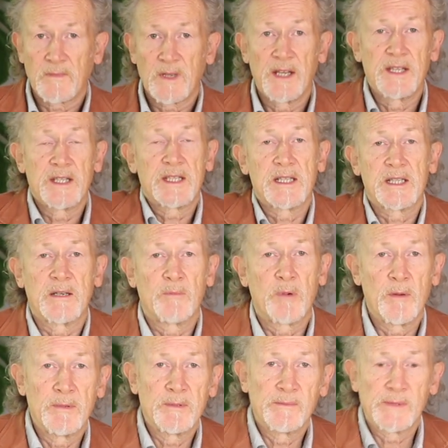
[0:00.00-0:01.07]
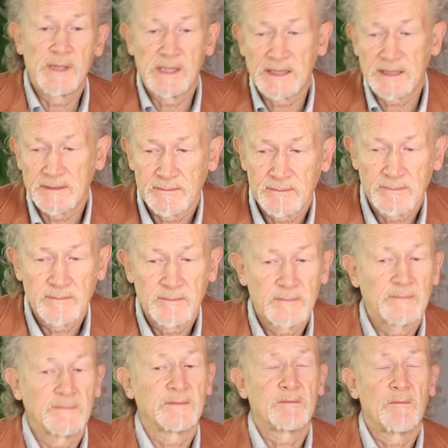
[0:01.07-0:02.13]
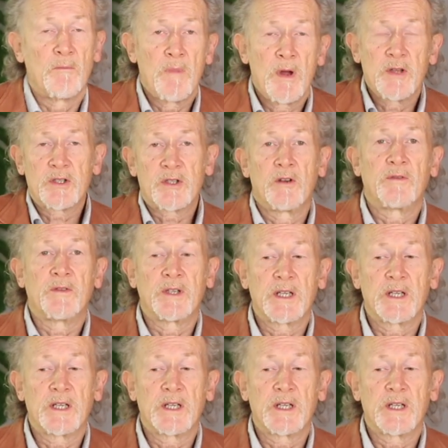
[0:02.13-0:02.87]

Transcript: This is a problem that most often